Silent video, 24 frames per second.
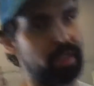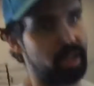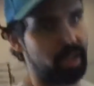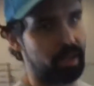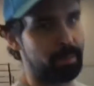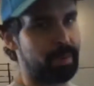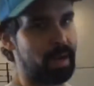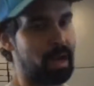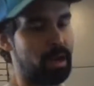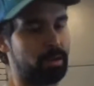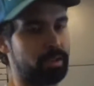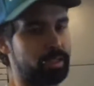
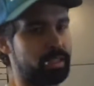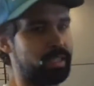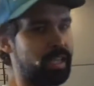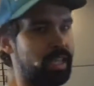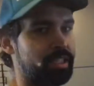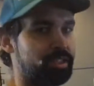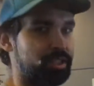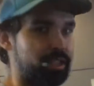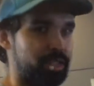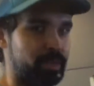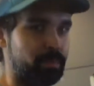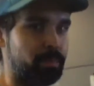power
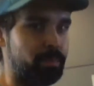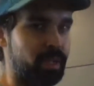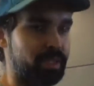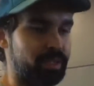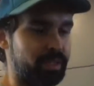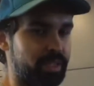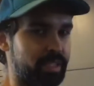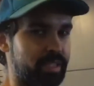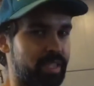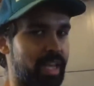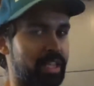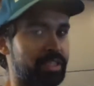snatches and
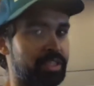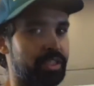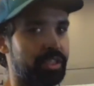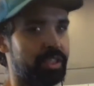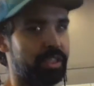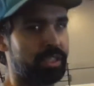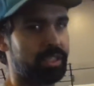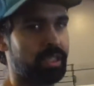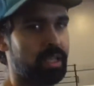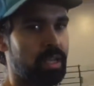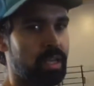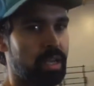muscle
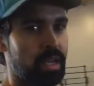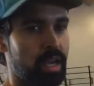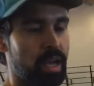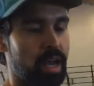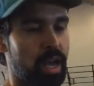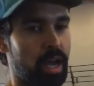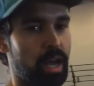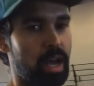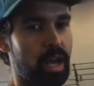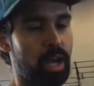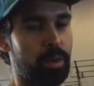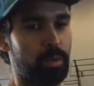snatches.
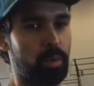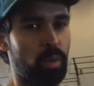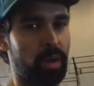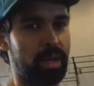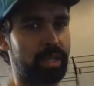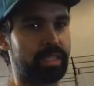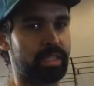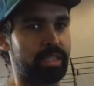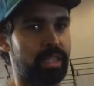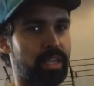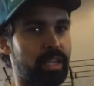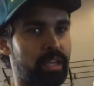All we
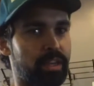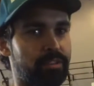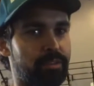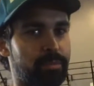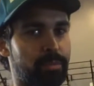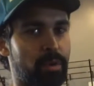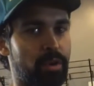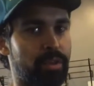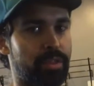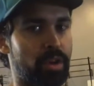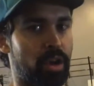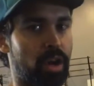want to see here
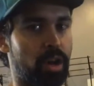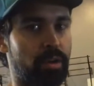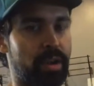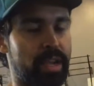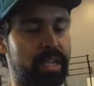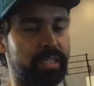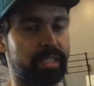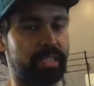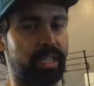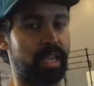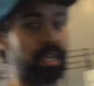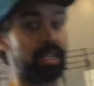from both
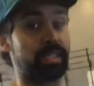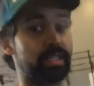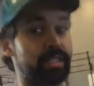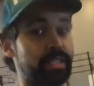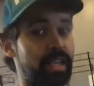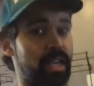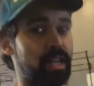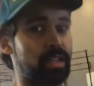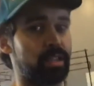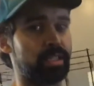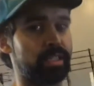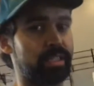RX and
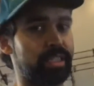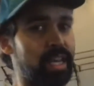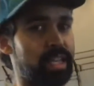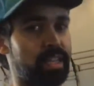scale is